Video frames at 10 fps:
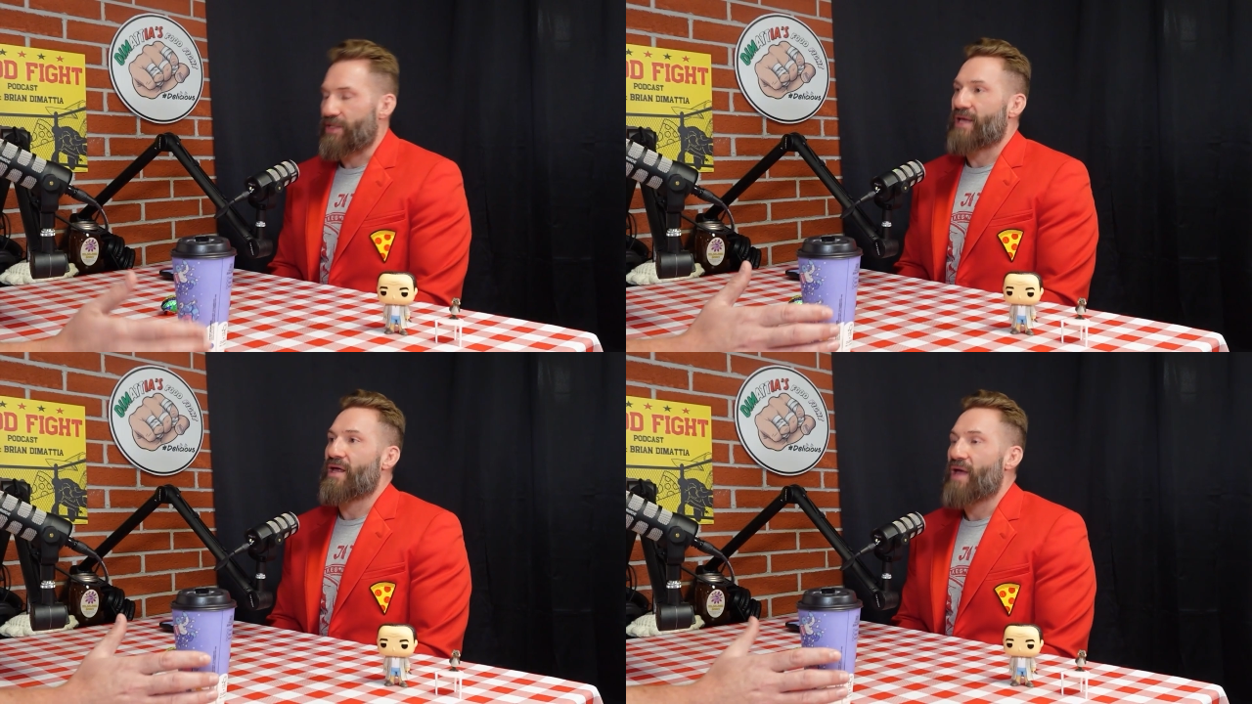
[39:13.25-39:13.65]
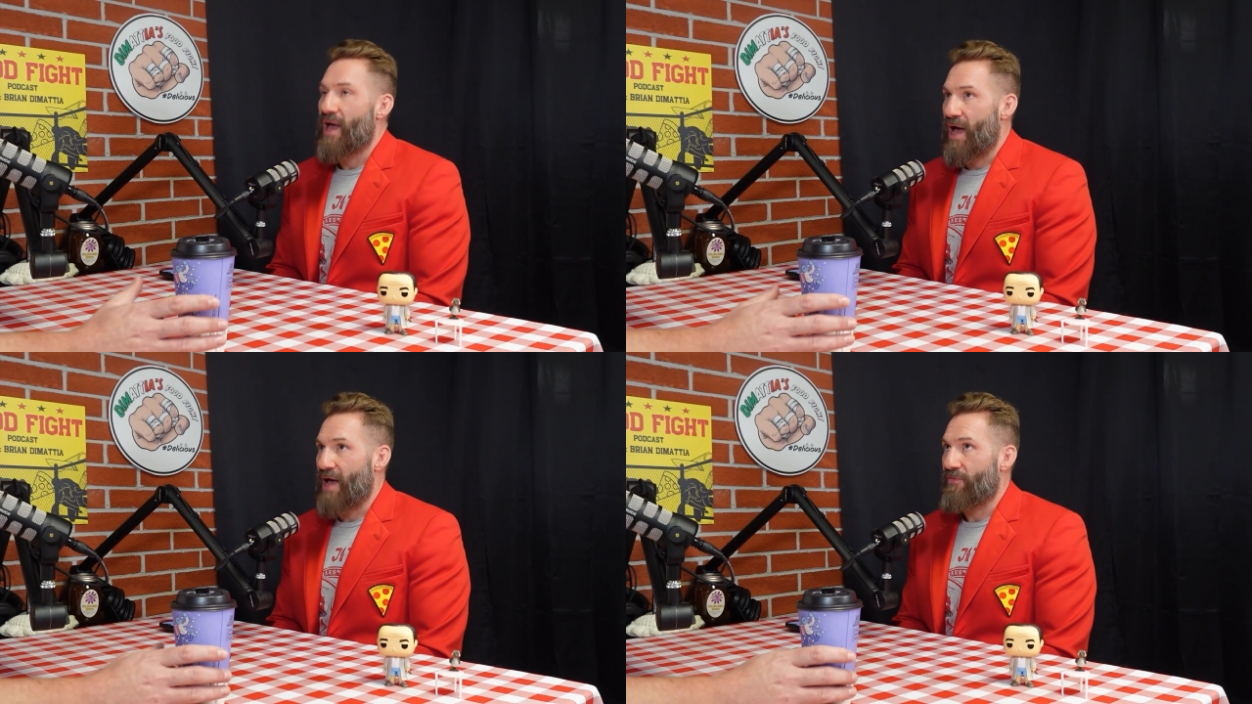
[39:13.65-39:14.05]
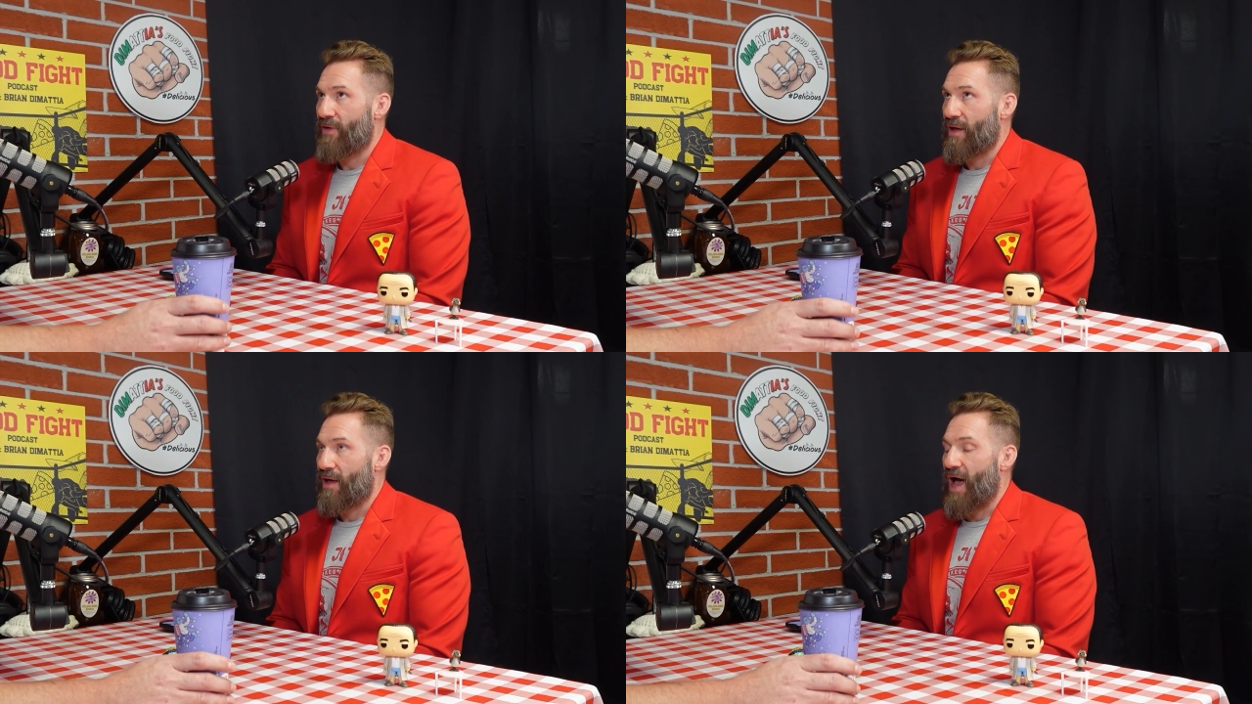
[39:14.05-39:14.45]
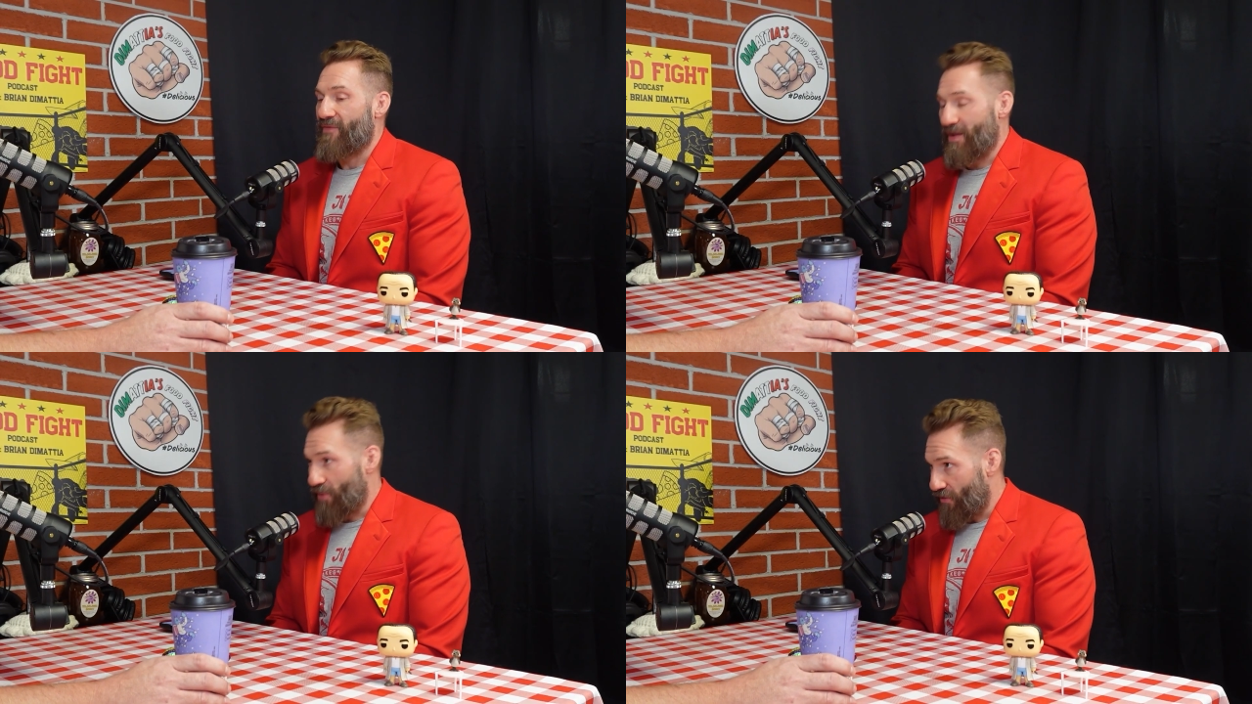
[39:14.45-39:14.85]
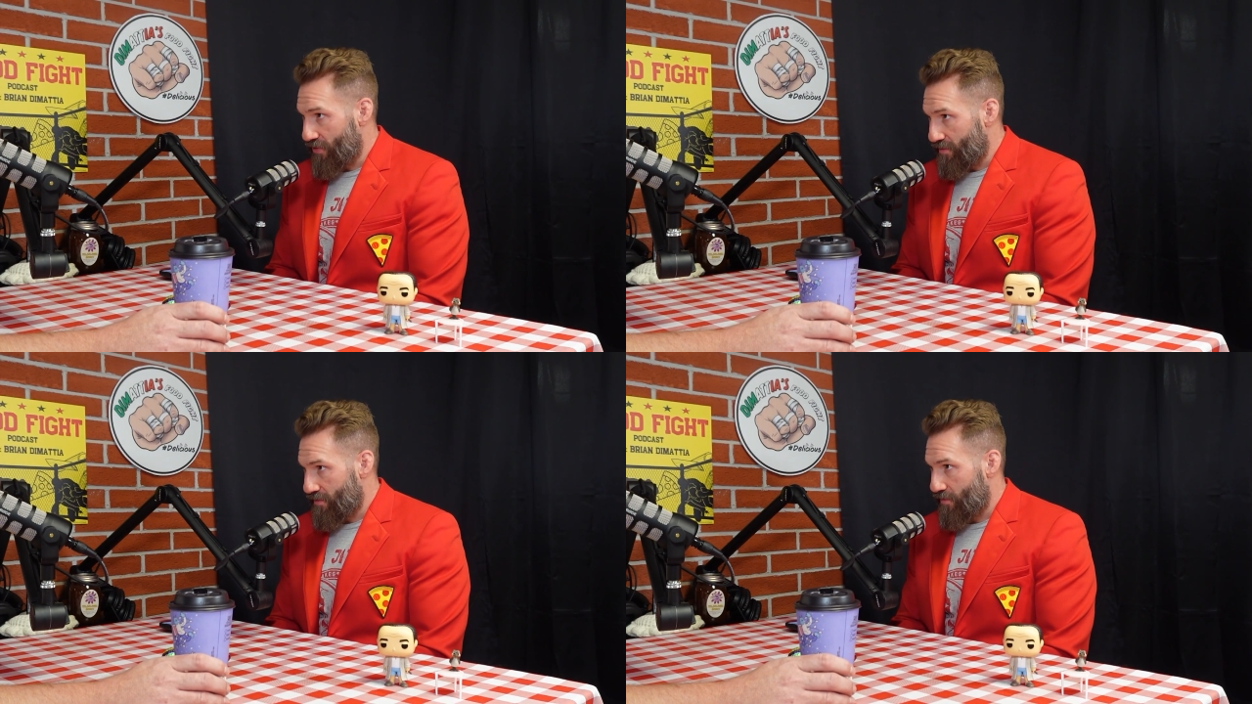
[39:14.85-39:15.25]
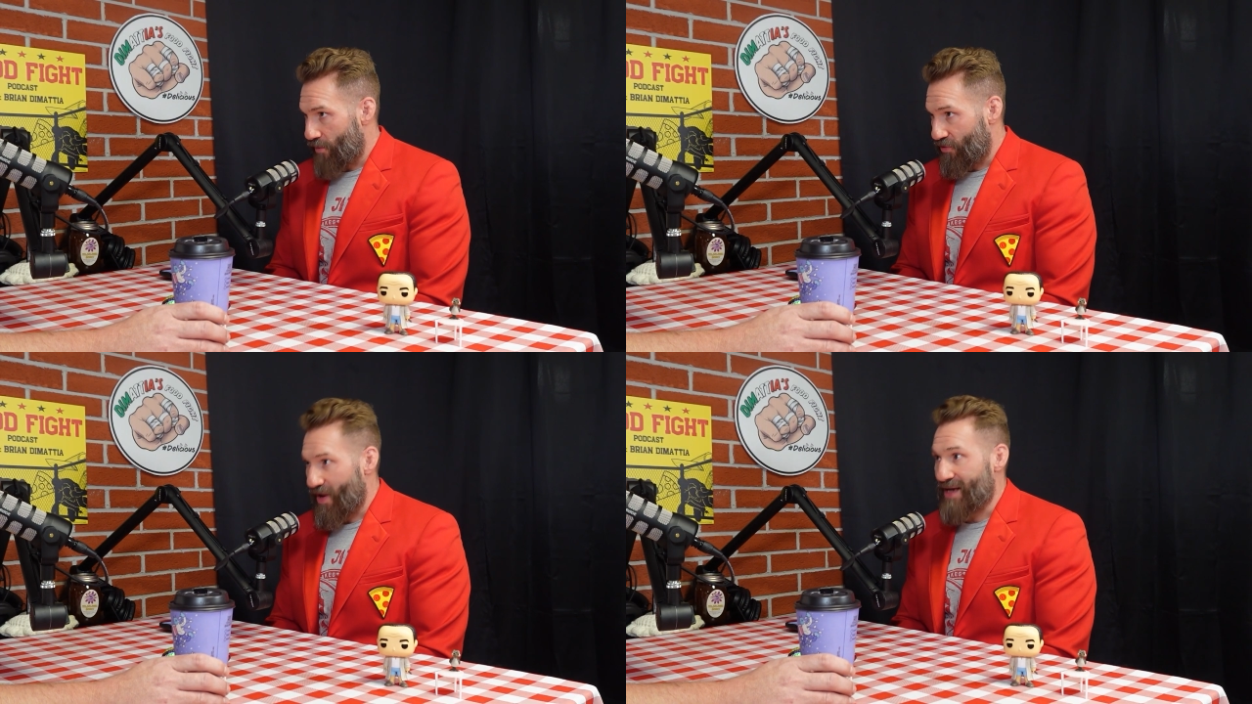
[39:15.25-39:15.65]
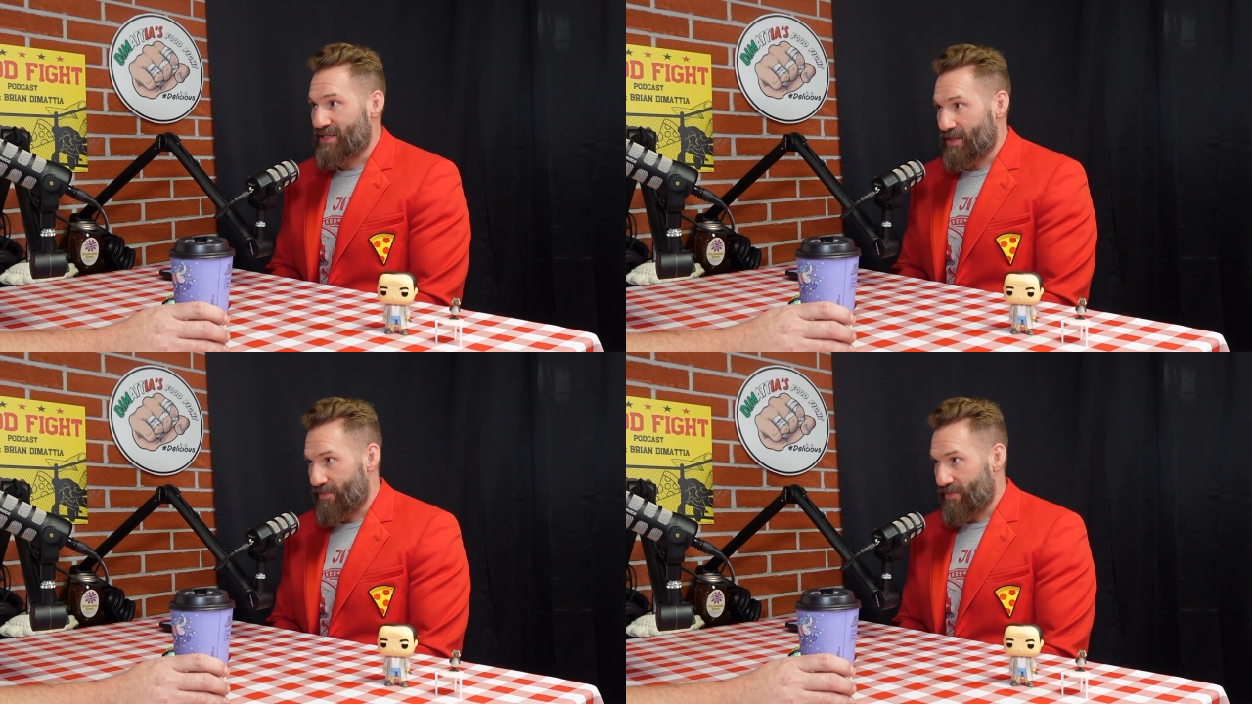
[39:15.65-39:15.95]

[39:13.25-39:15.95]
Yeah, I've had both. Both are excellent.